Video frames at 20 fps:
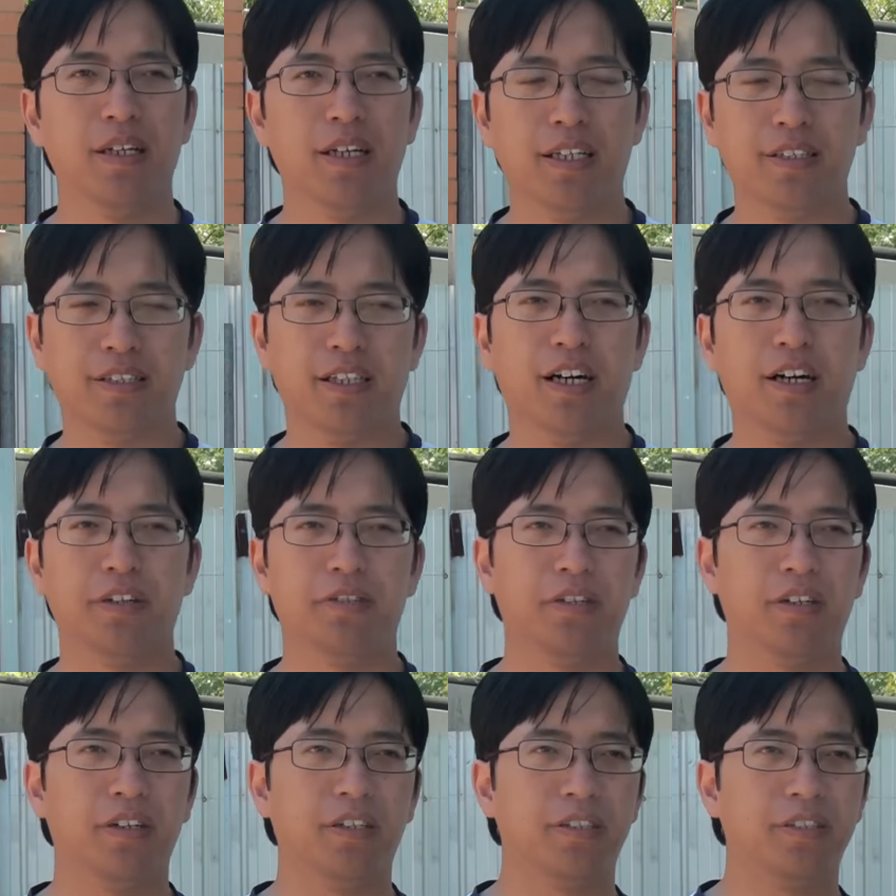it's
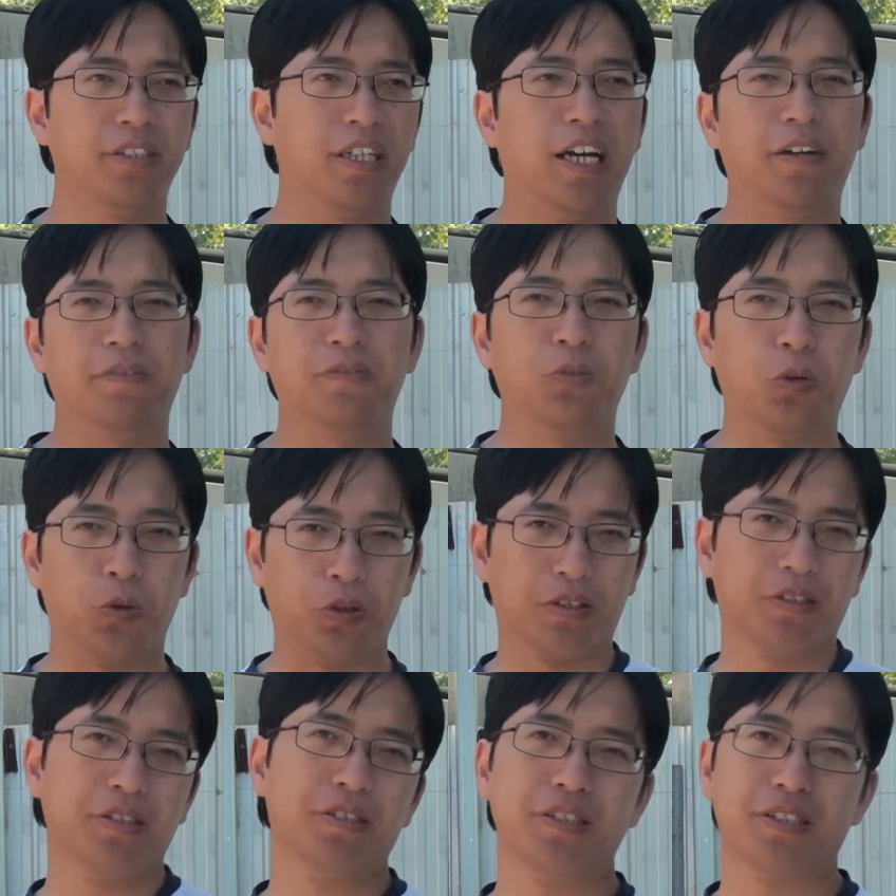either you have
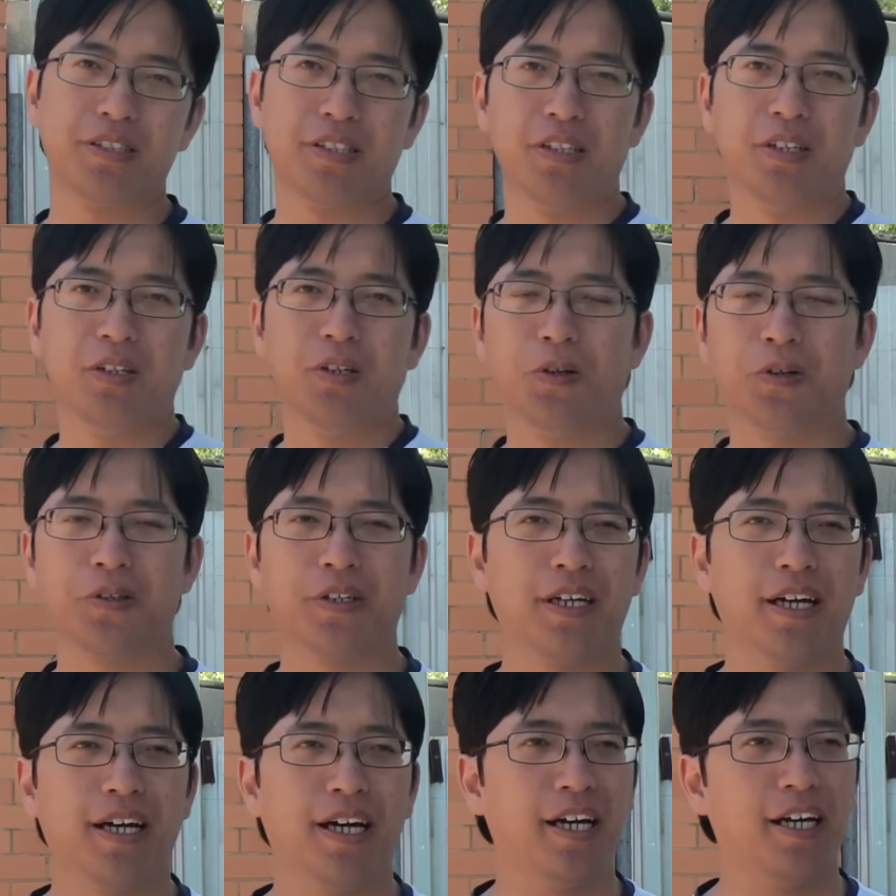doinkers or
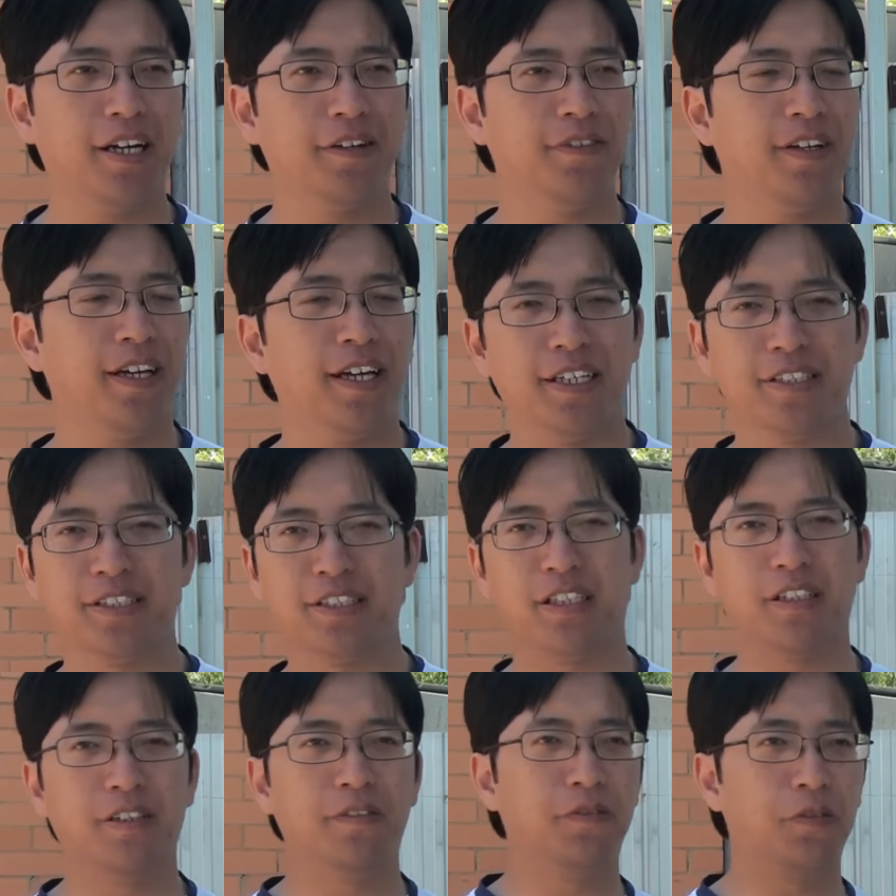you have
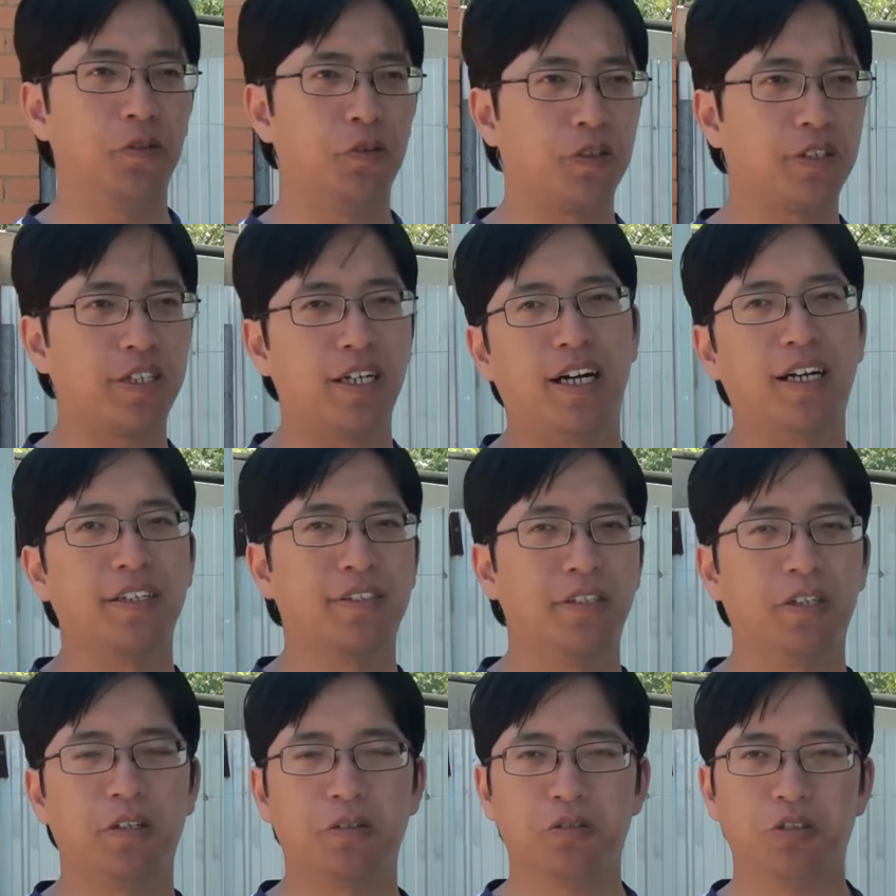SF or
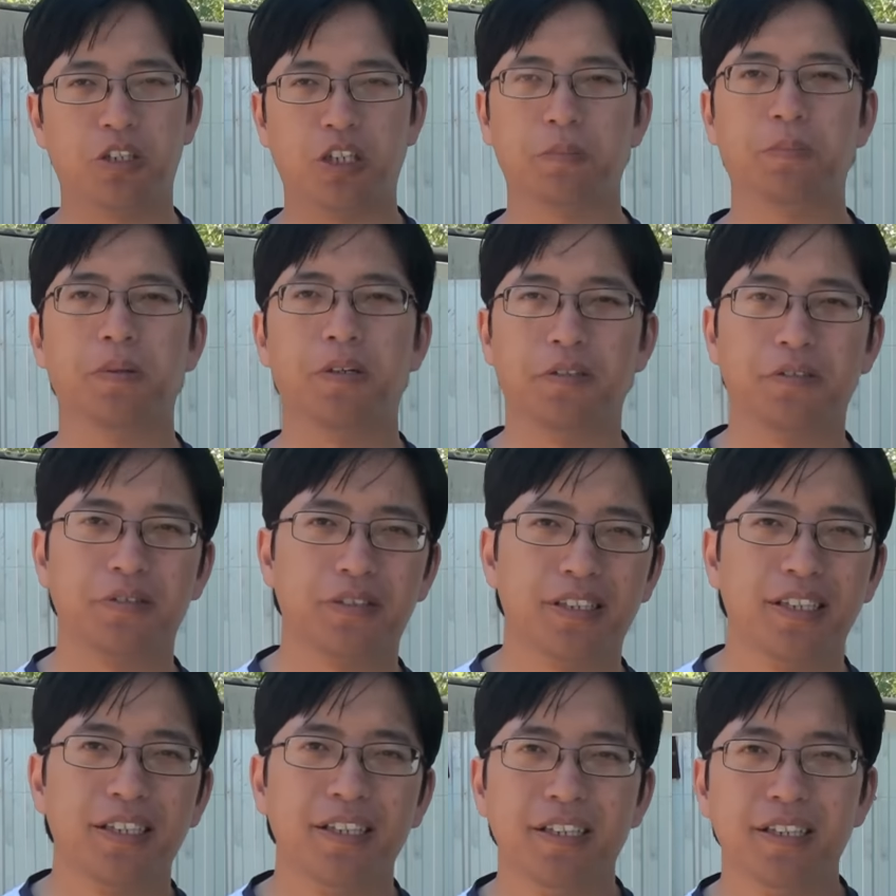cartel
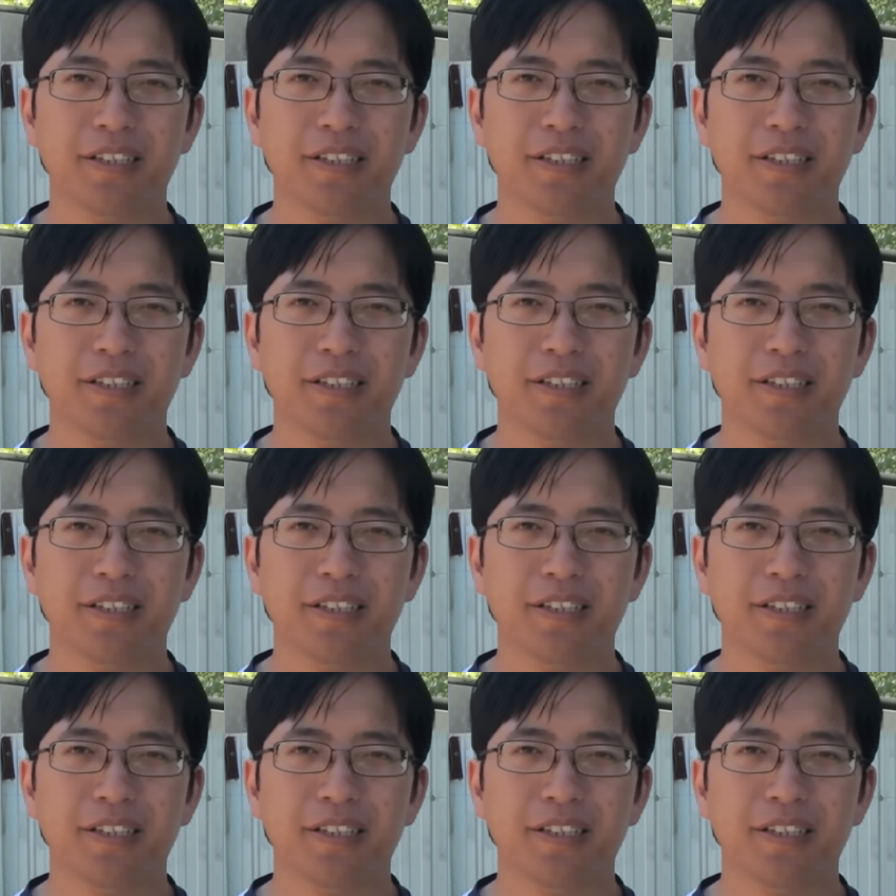cheapos.